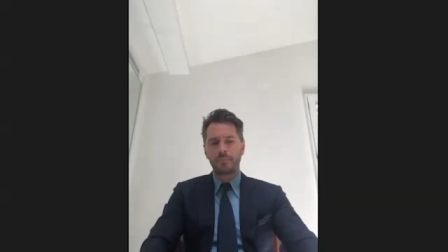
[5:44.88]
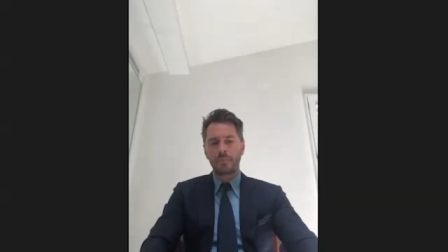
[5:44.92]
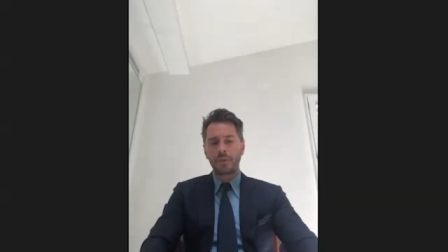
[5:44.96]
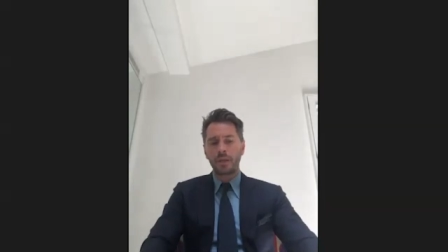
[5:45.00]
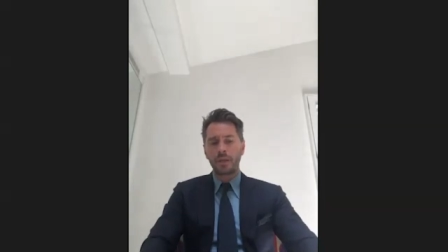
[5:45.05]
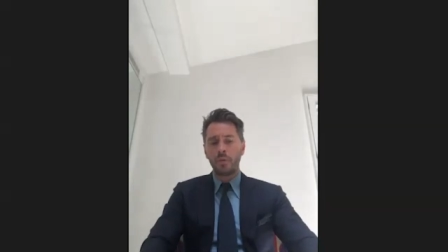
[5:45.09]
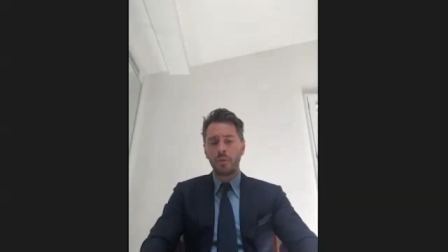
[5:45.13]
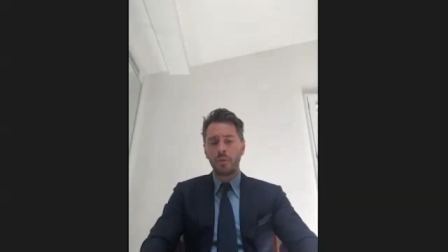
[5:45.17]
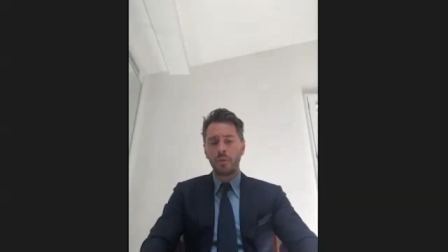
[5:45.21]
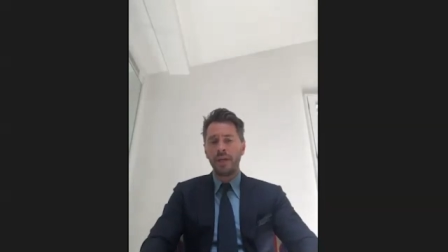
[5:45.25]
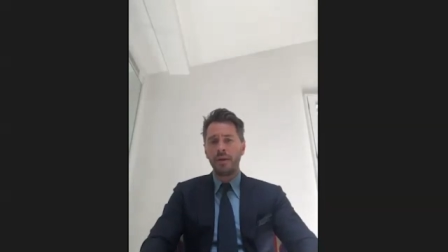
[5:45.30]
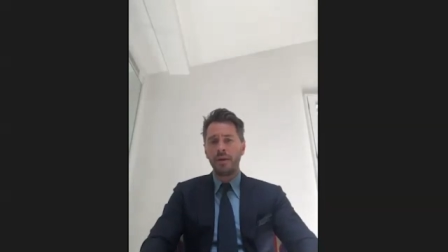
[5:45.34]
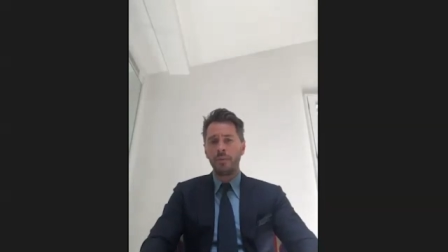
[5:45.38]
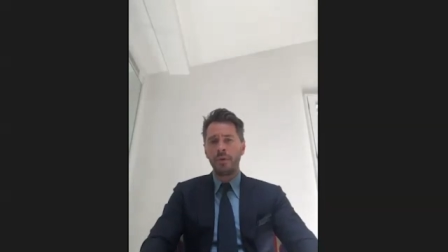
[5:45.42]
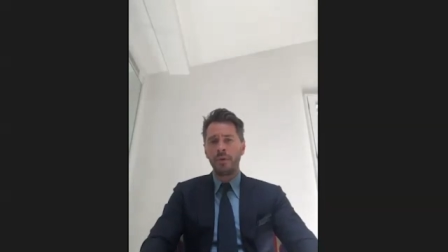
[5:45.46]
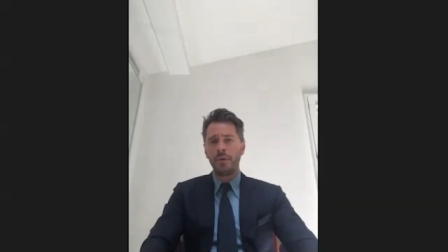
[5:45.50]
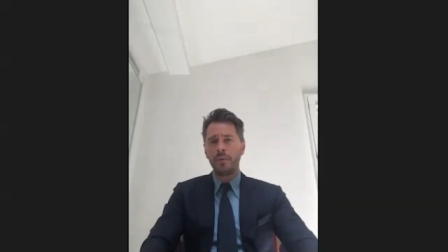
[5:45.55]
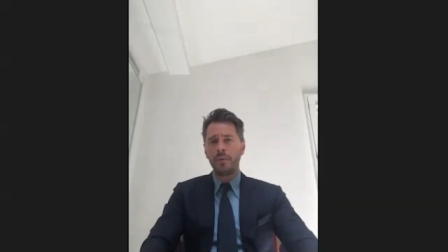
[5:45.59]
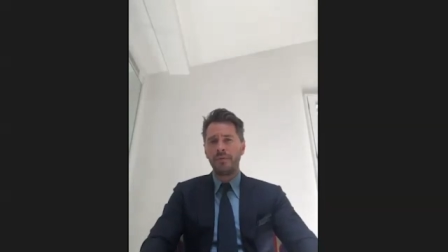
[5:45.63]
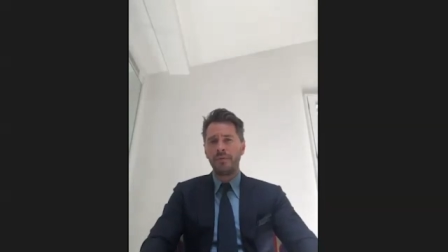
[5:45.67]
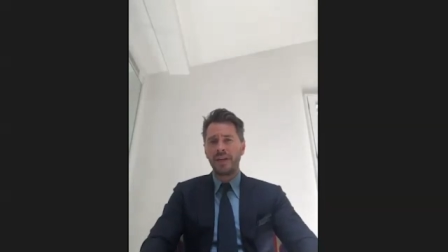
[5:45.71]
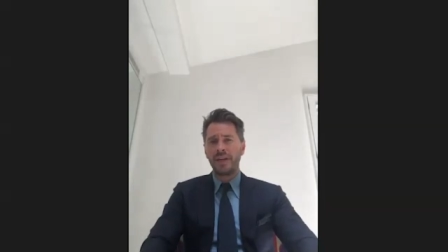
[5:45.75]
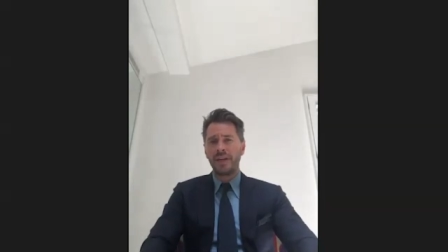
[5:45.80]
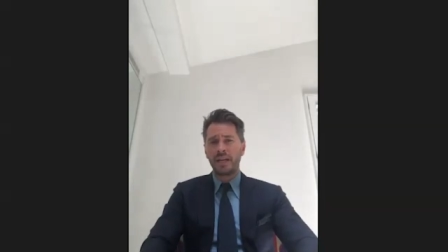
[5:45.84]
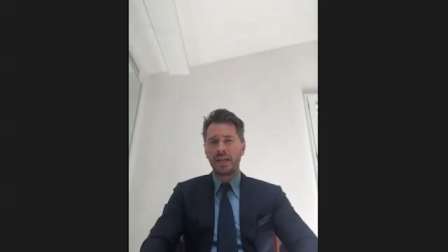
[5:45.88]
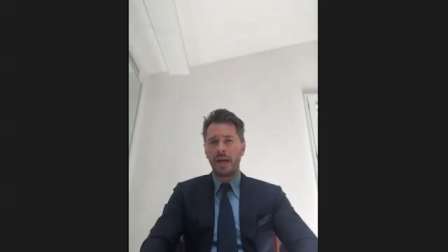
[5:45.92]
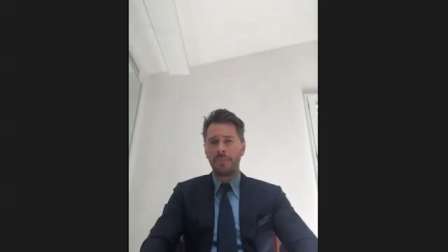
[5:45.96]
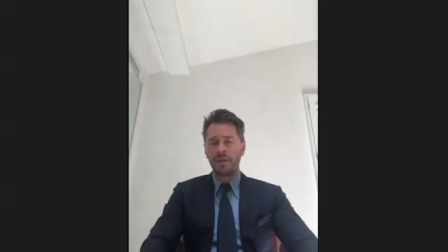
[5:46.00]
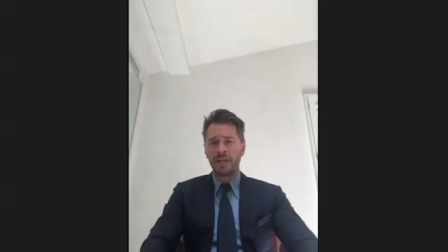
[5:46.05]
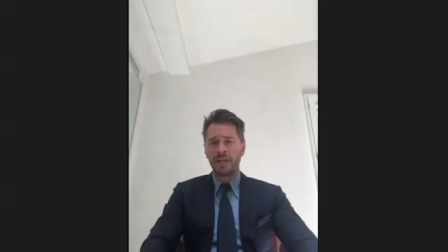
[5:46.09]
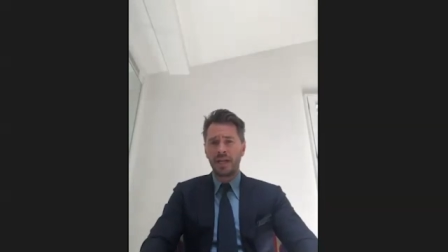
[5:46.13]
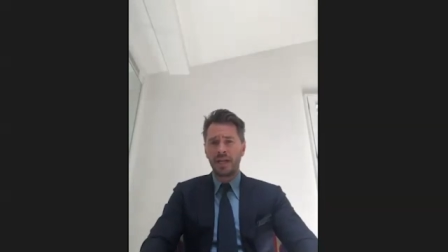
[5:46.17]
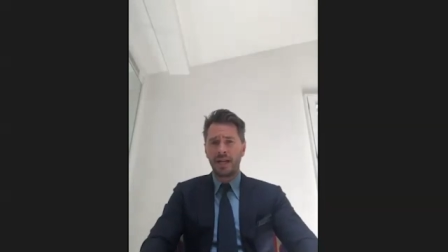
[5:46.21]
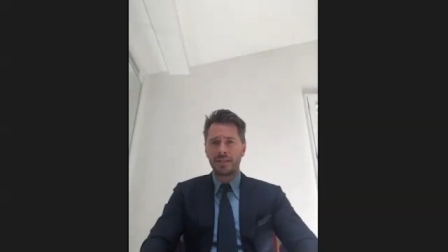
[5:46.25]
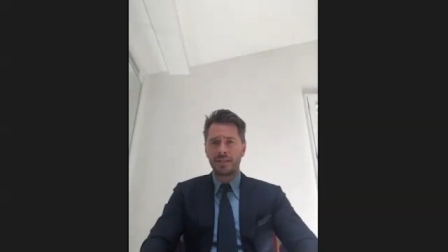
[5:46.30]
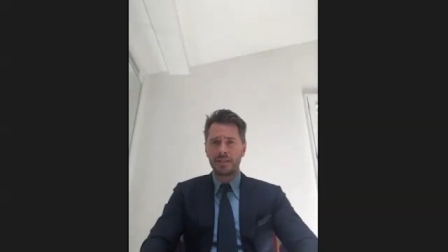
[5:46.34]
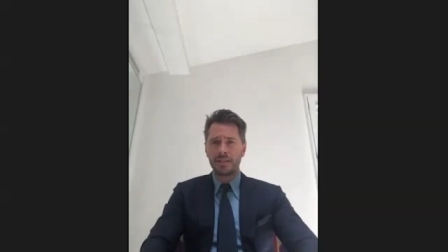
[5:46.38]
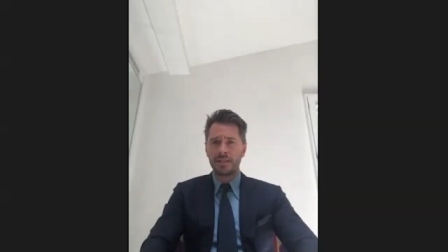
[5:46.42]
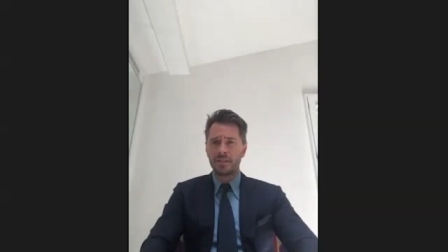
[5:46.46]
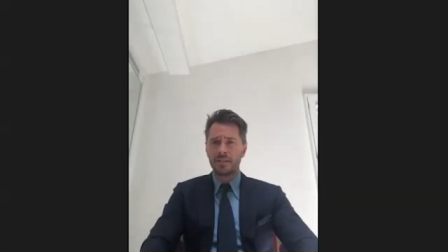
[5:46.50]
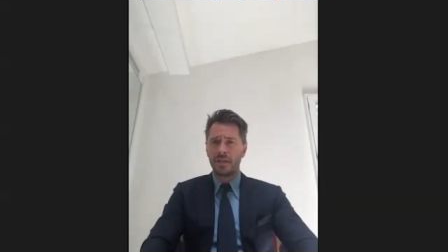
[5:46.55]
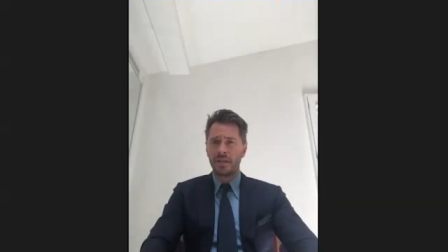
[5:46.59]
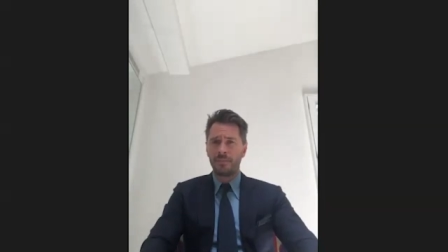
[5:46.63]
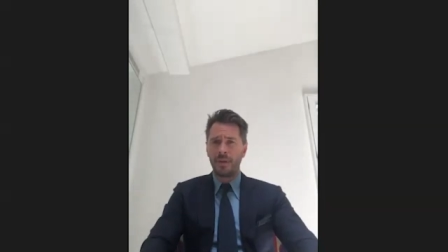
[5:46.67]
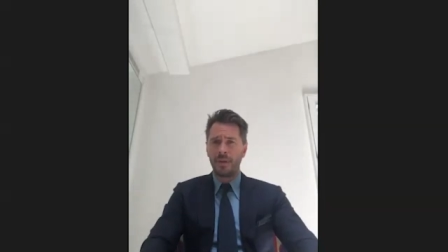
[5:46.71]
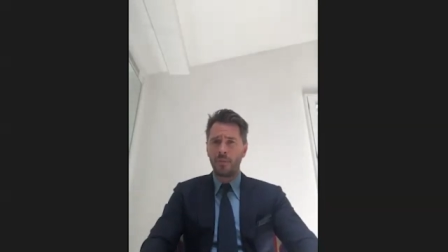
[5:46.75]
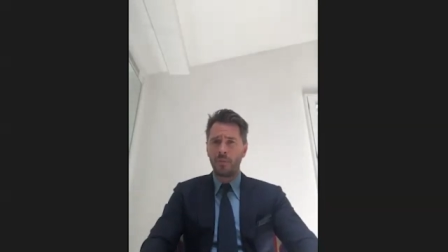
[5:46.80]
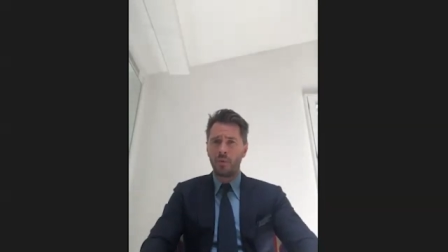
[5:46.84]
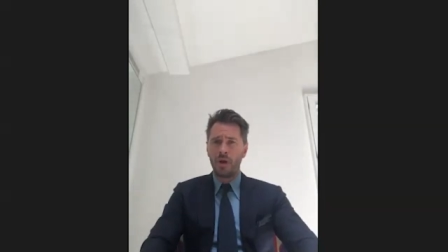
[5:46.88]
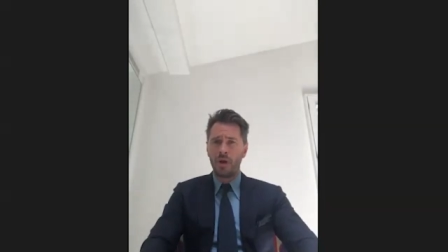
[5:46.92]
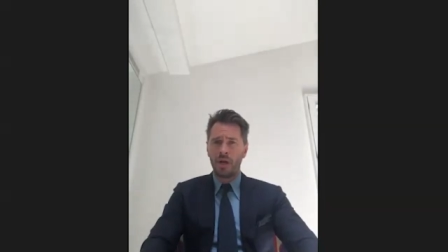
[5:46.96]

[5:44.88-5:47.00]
We've had a couple of cutters that have been